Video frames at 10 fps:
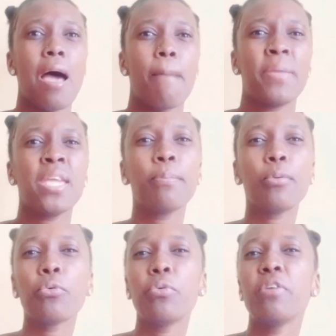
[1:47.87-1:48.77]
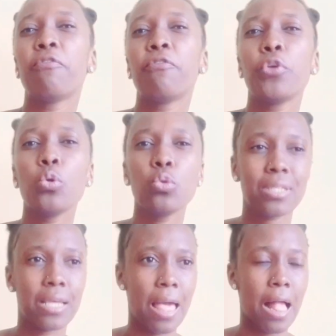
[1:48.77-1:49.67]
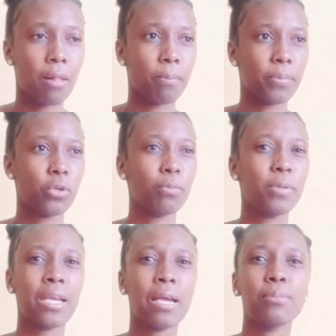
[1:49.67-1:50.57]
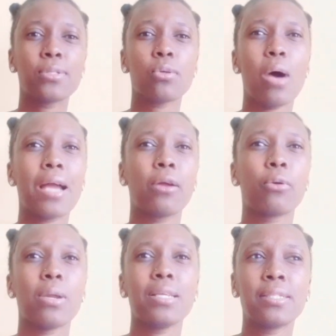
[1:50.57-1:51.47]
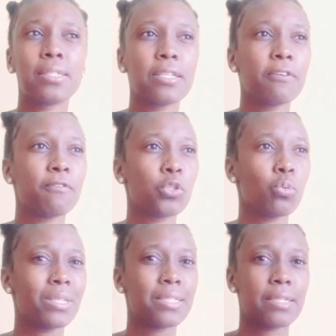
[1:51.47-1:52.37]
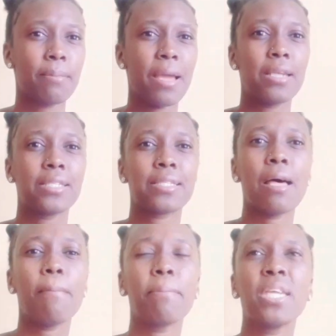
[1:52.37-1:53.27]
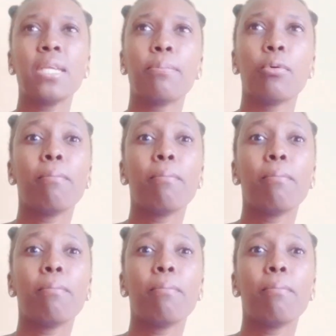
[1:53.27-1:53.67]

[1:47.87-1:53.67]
people refuse the help. You become so aggressive towards them, and some people